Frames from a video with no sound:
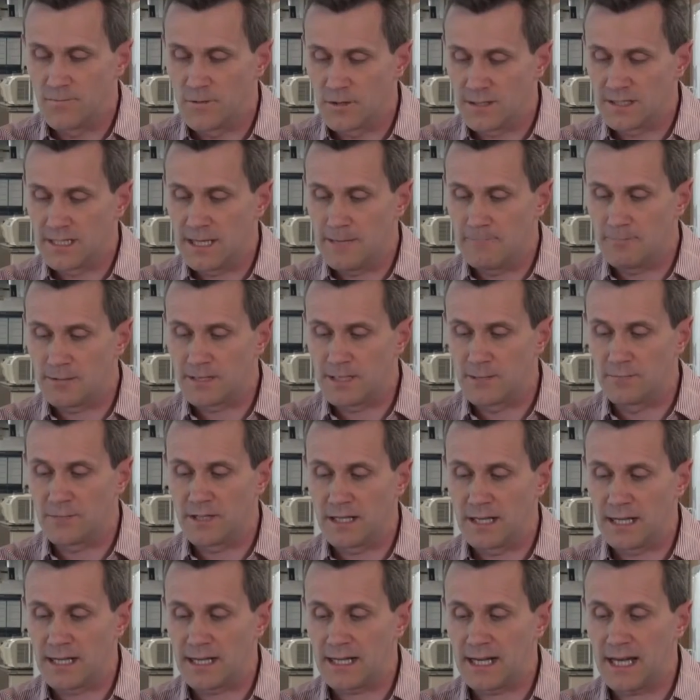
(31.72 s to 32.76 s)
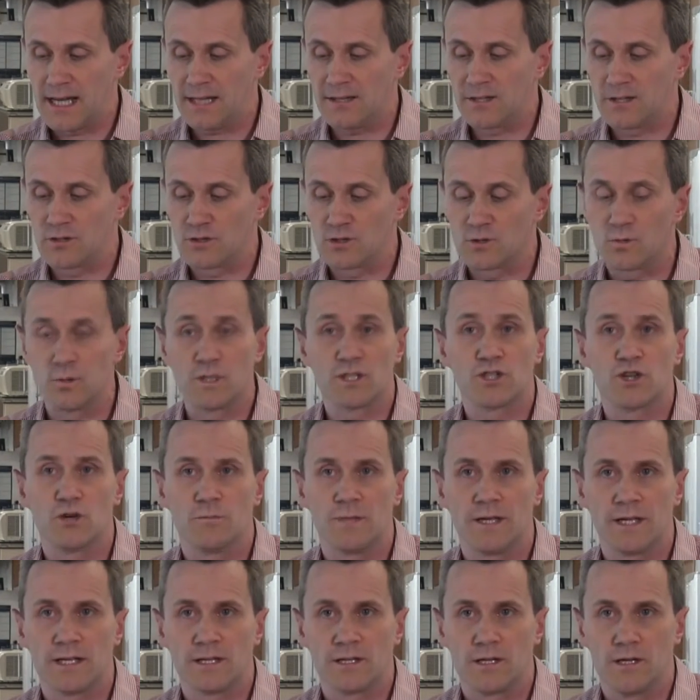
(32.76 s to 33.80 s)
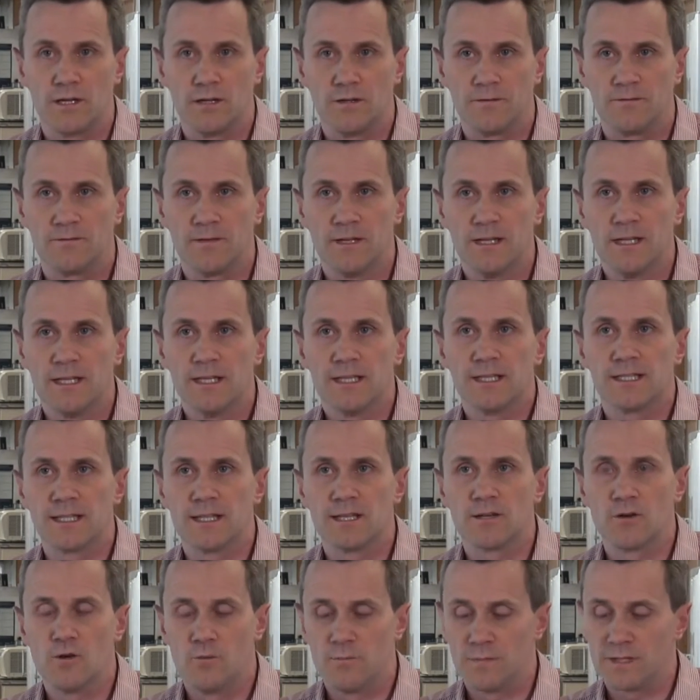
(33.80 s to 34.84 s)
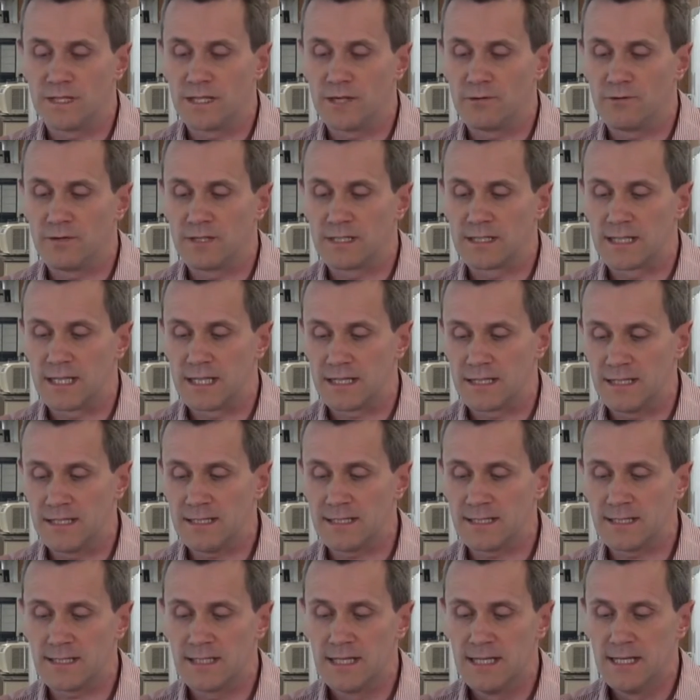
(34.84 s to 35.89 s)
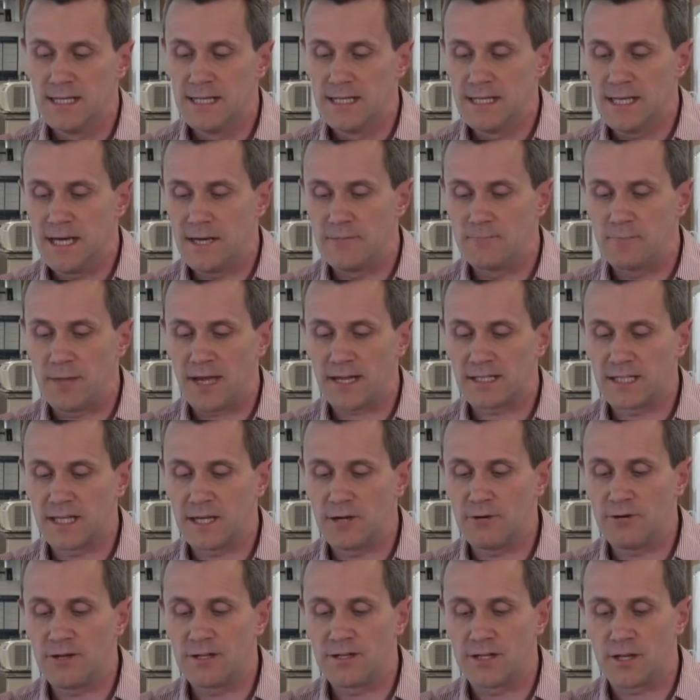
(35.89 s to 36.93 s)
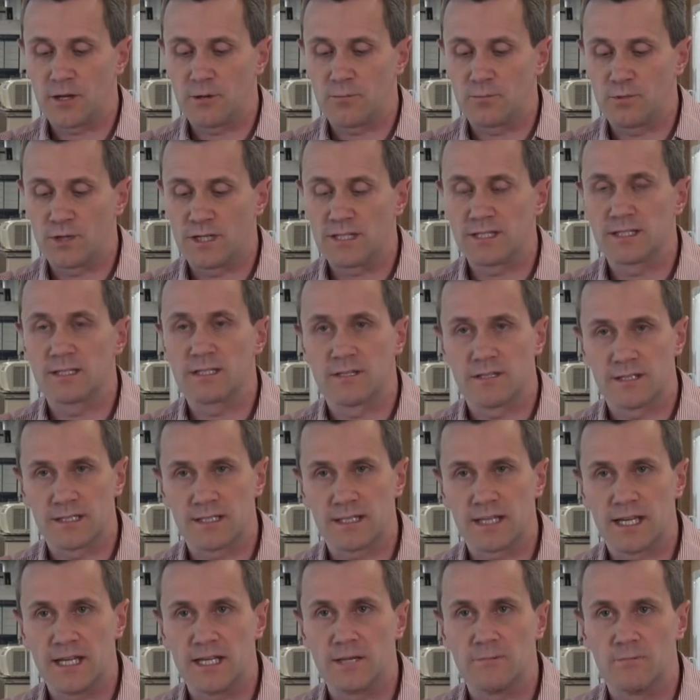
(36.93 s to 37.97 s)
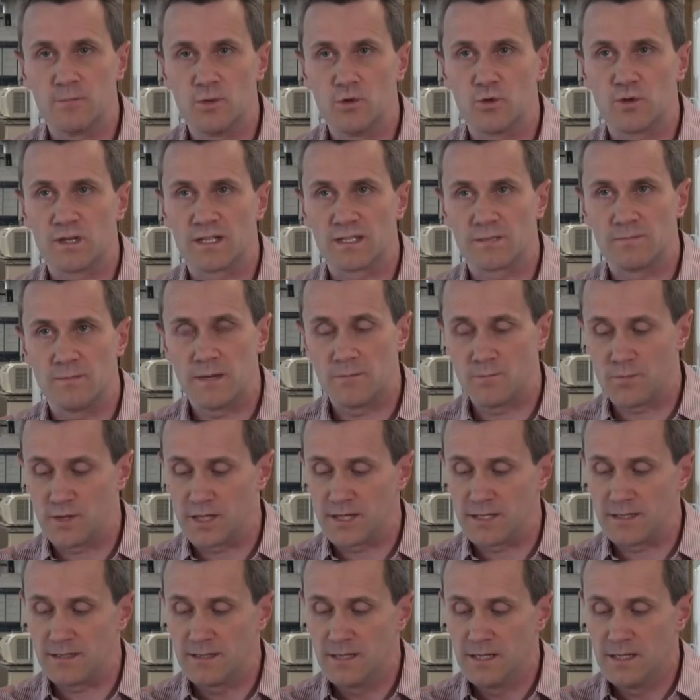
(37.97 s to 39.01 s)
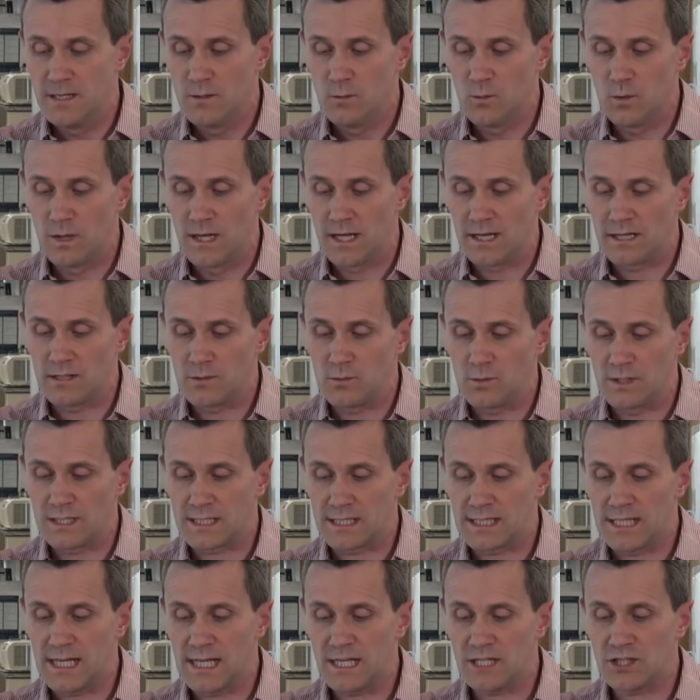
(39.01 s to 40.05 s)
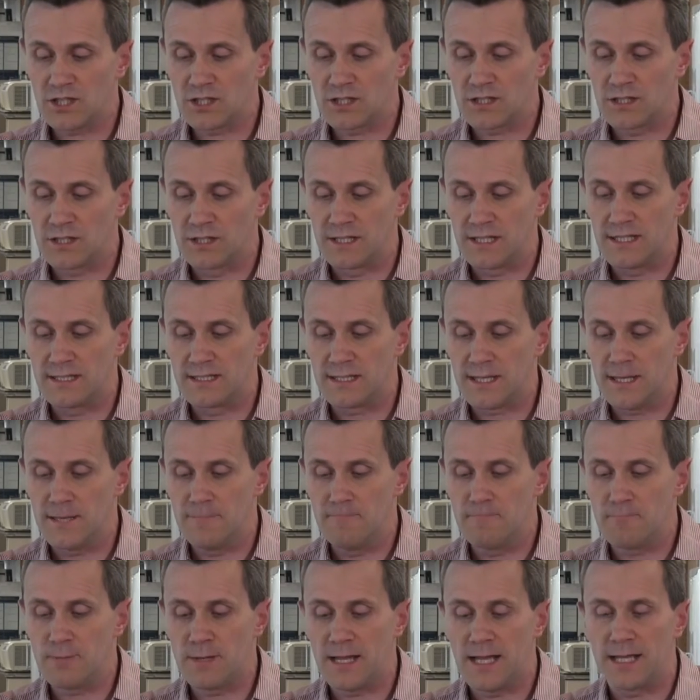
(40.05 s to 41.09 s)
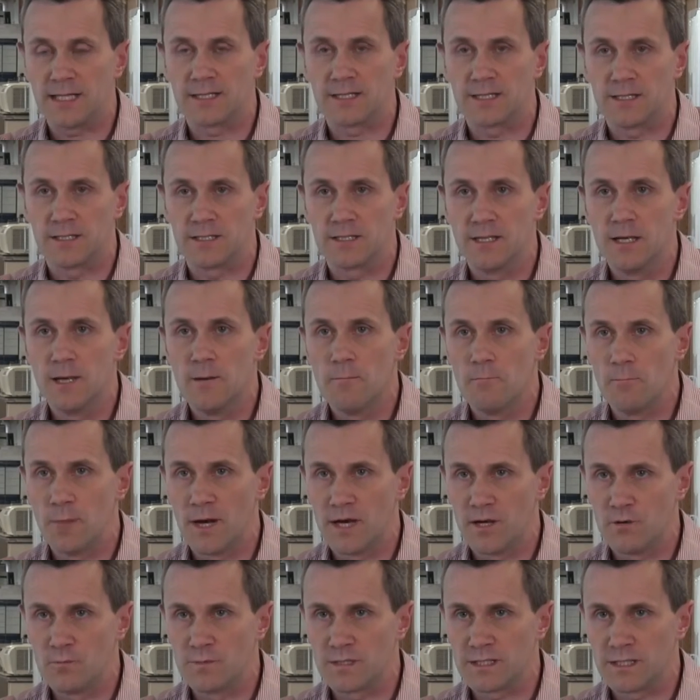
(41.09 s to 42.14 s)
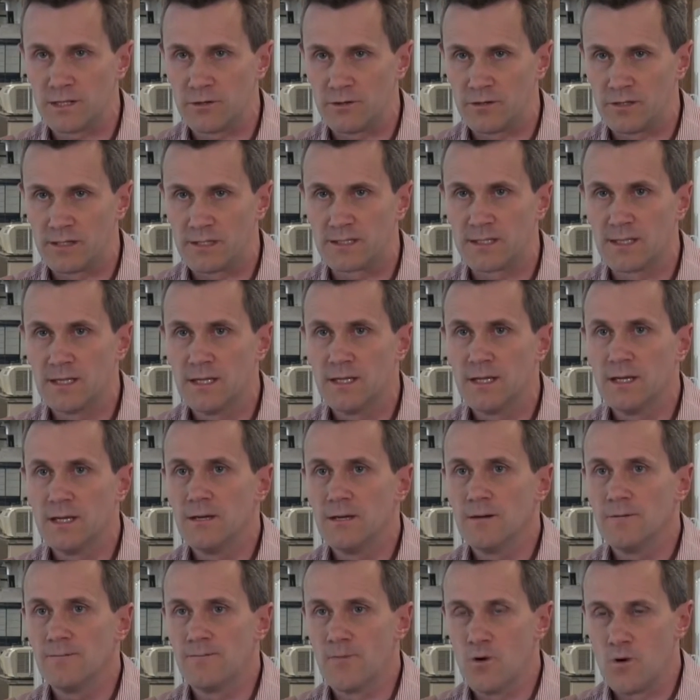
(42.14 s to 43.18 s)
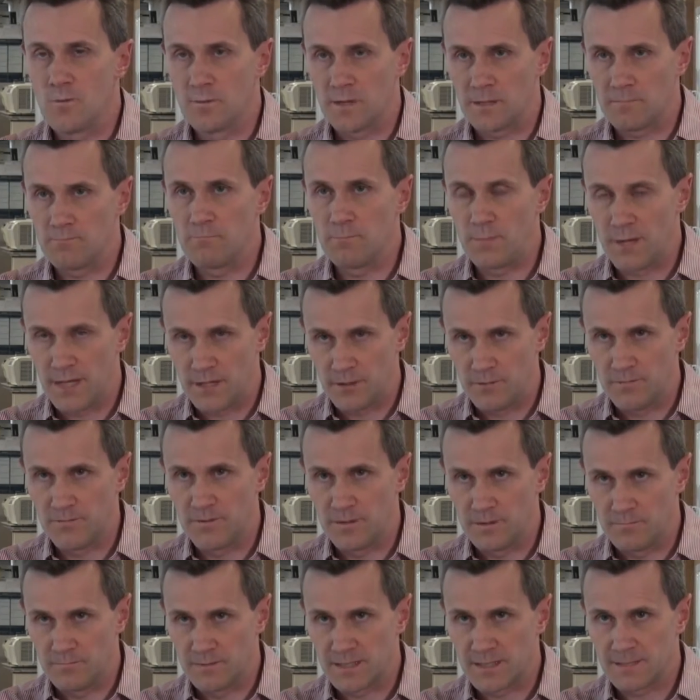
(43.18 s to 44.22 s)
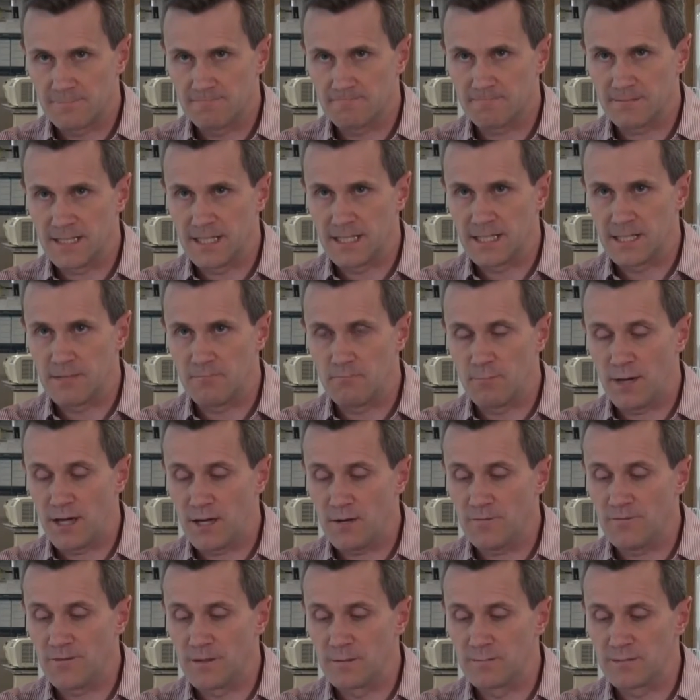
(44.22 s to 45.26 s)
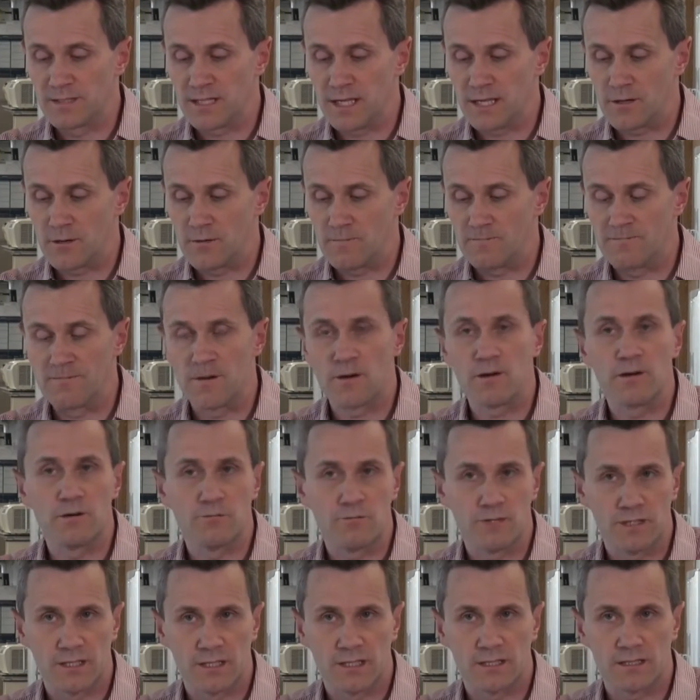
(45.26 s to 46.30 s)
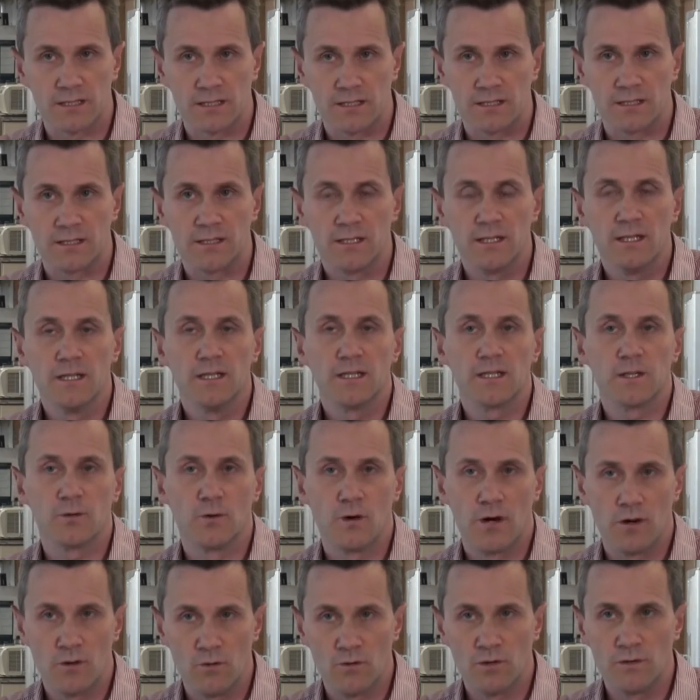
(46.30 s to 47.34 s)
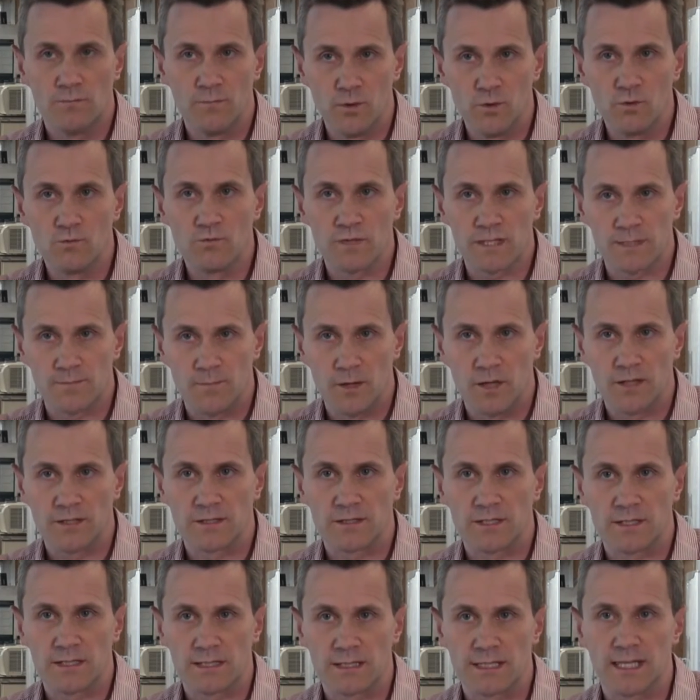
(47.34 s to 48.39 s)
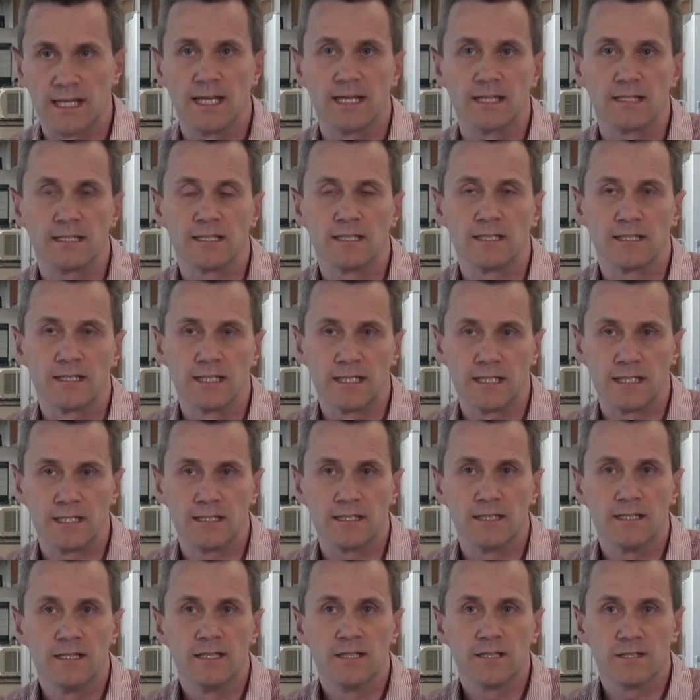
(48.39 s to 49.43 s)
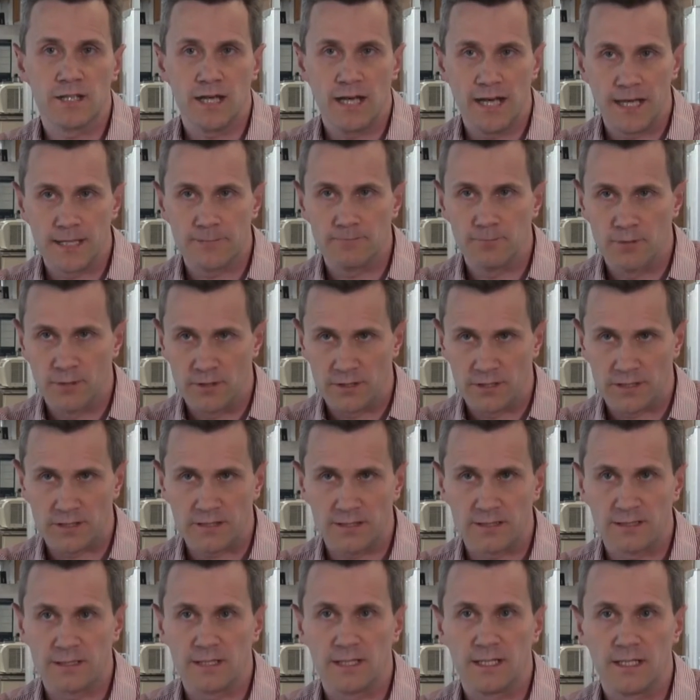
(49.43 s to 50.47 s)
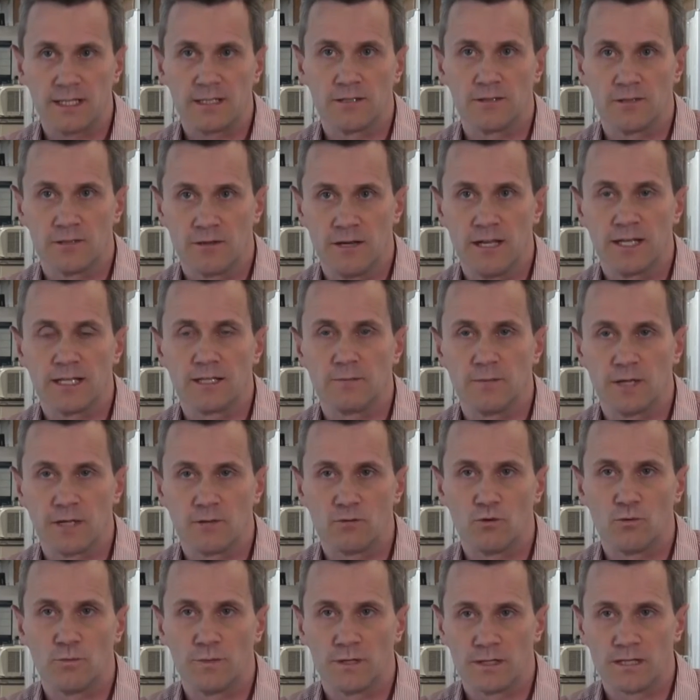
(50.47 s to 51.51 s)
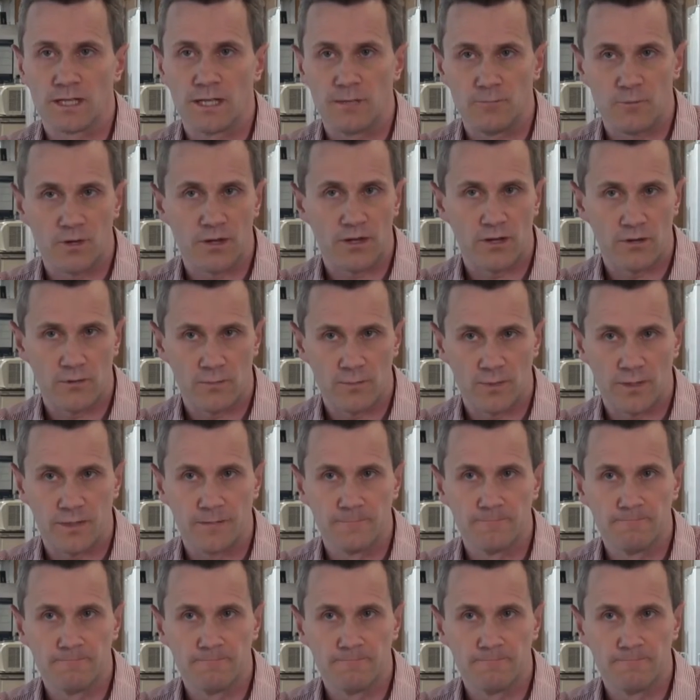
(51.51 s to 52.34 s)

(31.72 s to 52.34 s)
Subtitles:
for example, something like catheters, which are made of silicone materials like this, and bacteria that are present on the skin and mucous membrane will like to attach to these implanted biomaterials, forming biofilms. And the biofilms then are very resistant to our own immune responses and indeed to antibiotics and other antimicrobial chemotherapy.